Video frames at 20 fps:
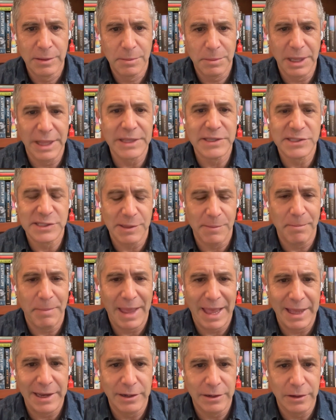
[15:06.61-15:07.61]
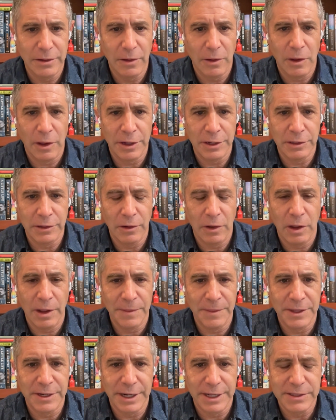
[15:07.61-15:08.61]
place the bet on
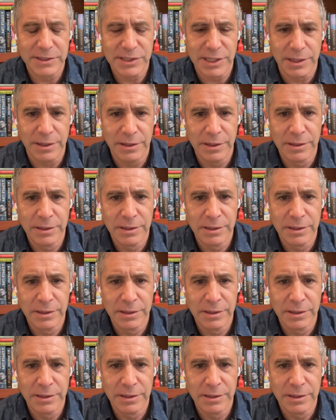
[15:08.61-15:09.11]
the Dyson?